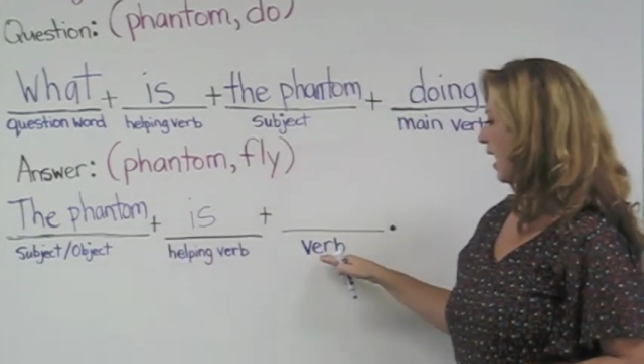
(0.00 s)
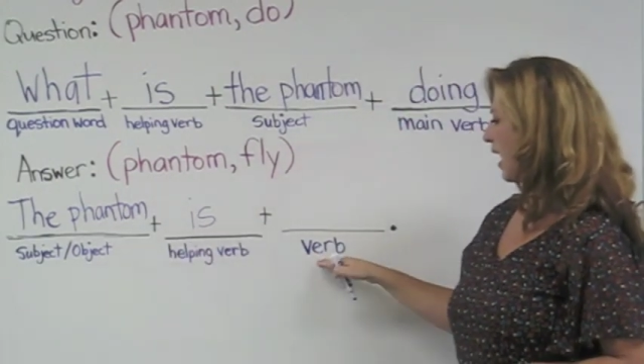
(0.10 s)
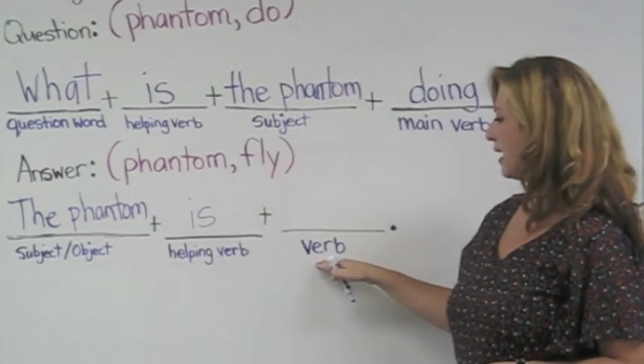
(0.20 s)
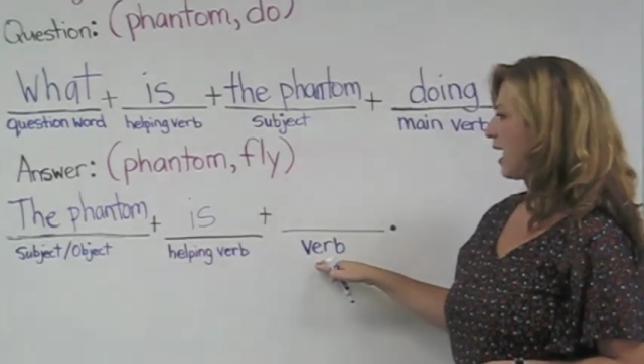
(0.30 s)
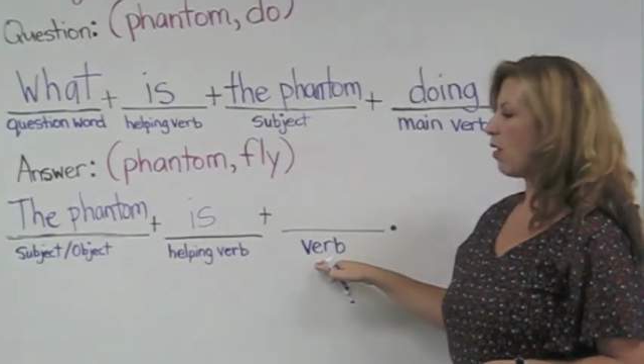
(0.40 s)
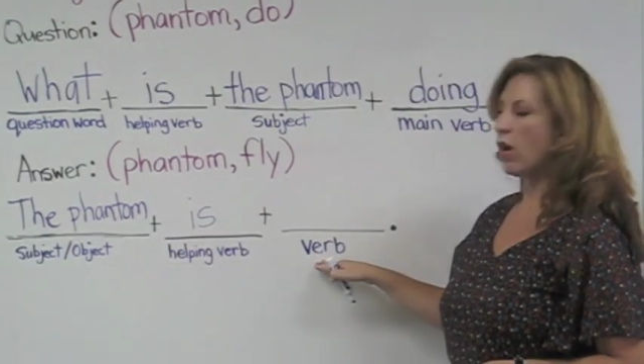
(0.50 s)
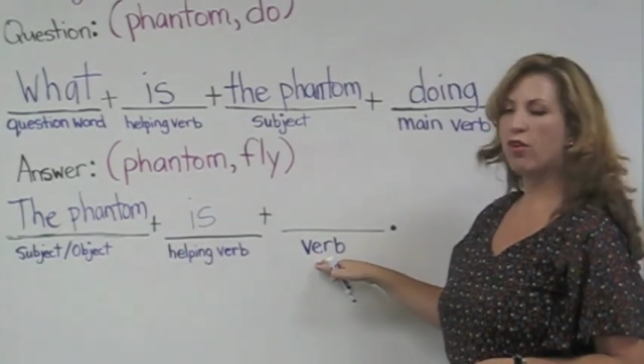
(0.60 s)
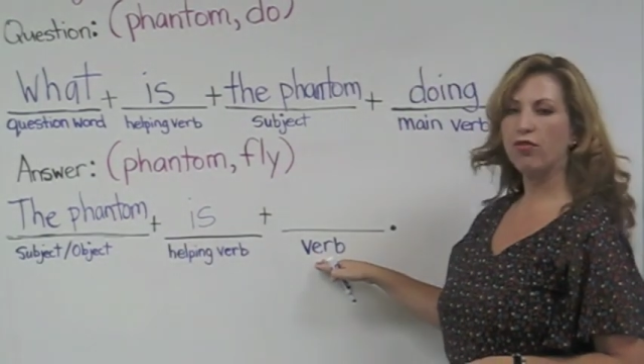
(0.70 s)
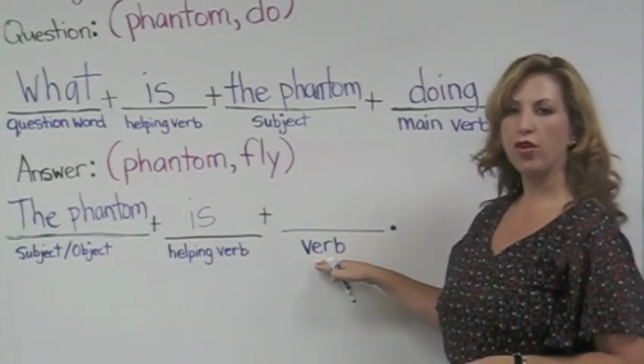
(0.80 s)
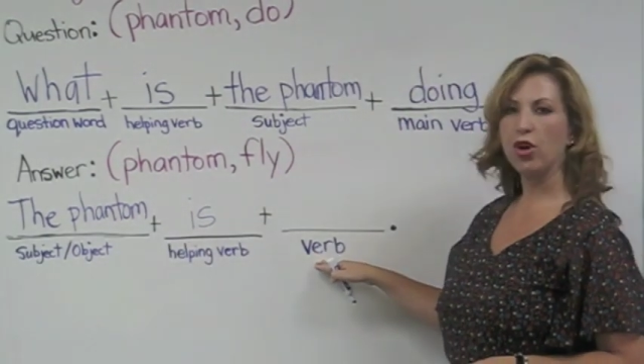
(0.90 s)
and now
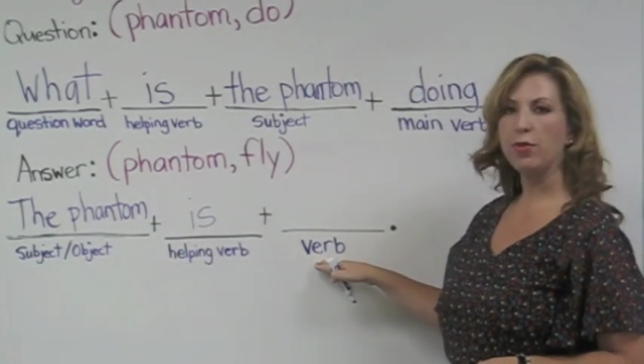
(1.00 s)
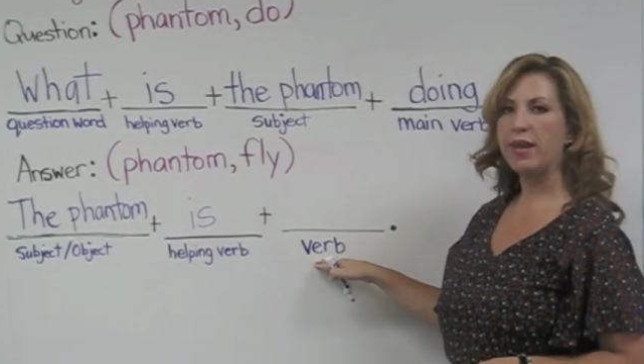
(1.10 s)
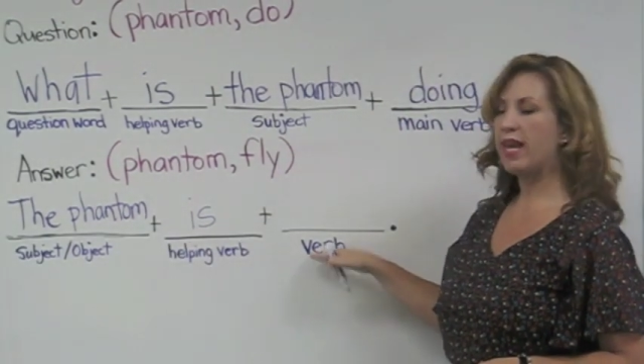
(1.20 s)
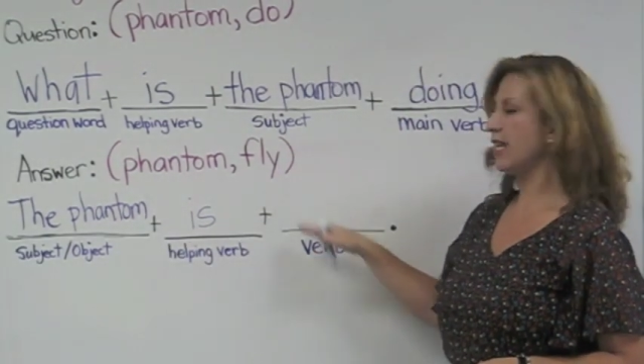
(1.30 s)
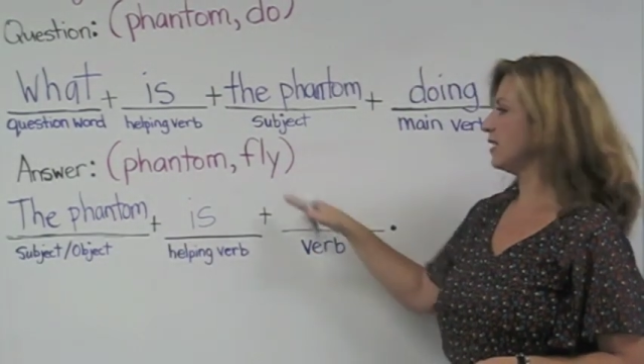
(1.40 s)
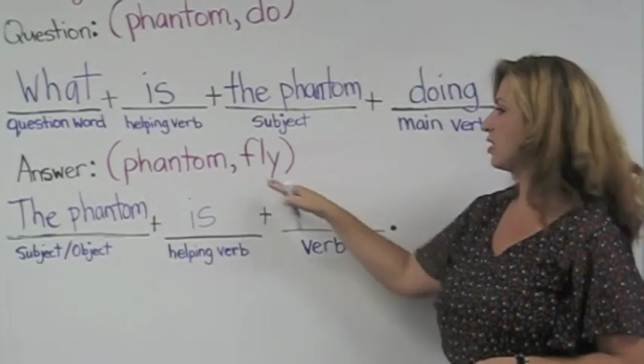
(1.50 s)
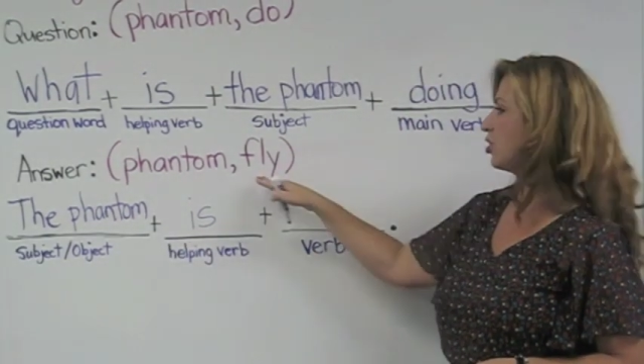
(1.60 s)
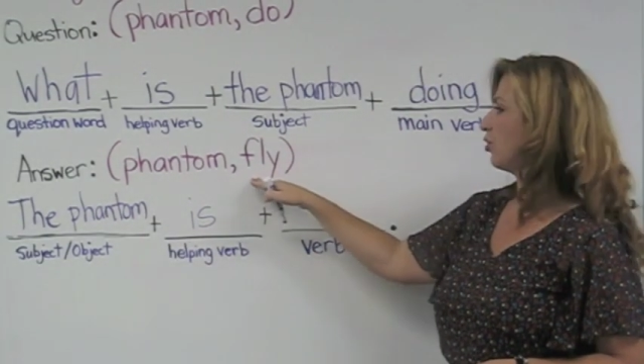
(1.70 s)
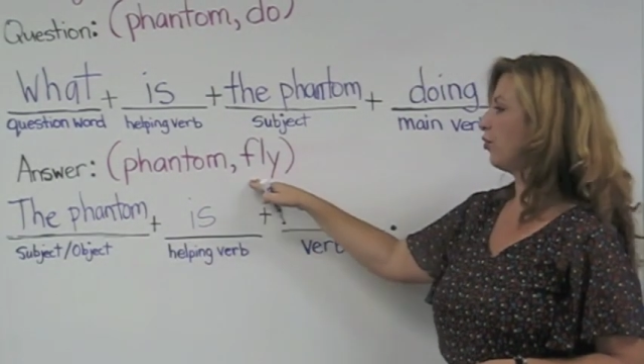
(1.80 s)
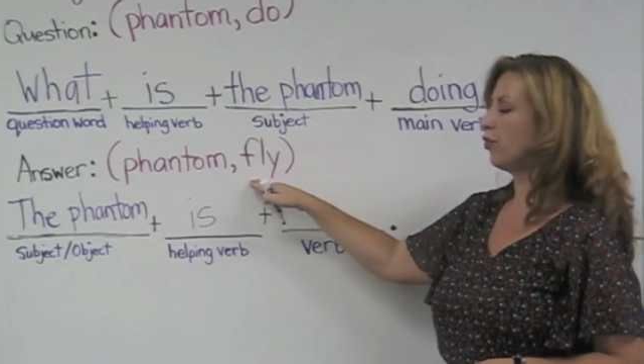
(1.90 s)
our verb is
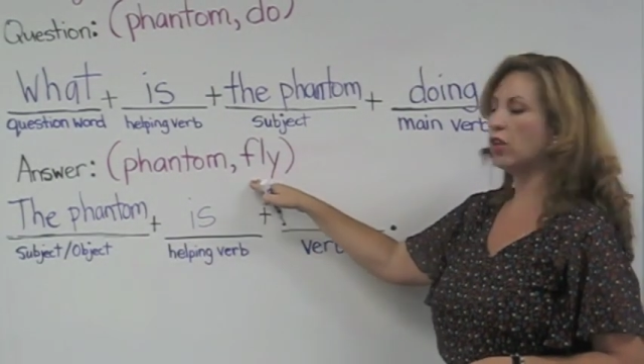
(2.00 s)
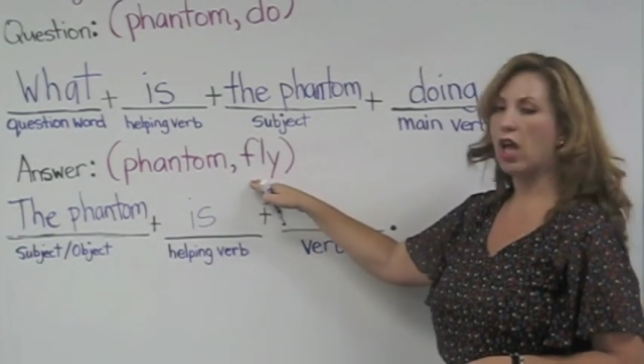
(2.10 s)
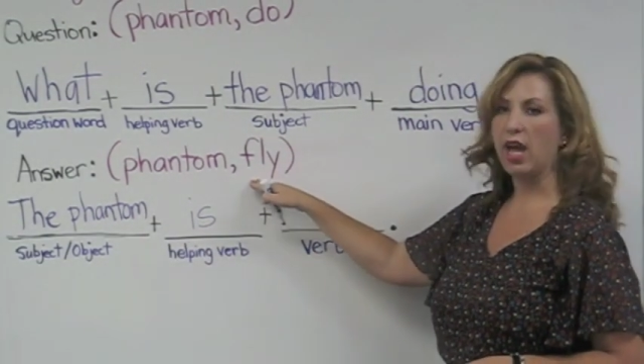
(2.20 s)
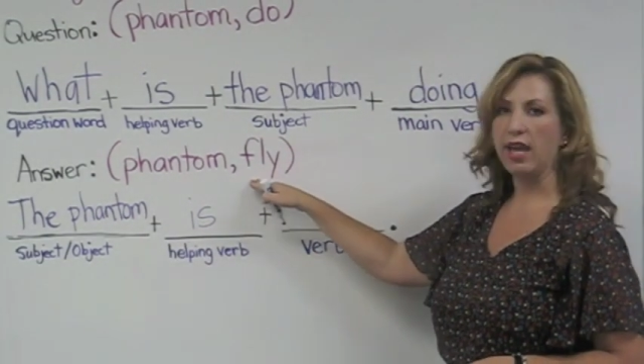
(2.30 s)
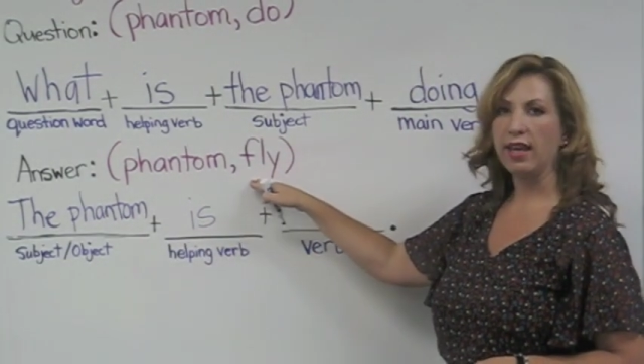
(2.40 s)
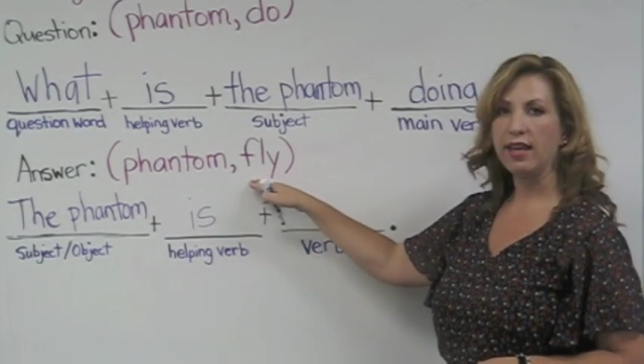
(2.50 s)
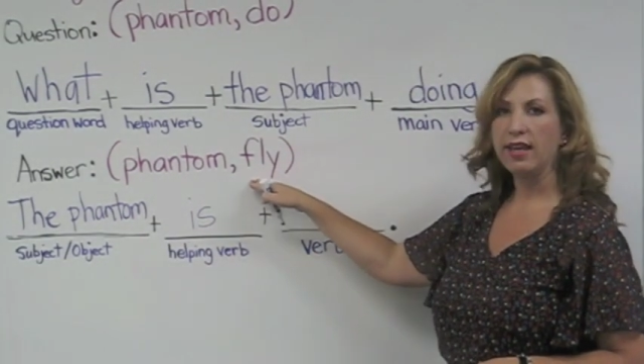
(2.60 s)
to fly.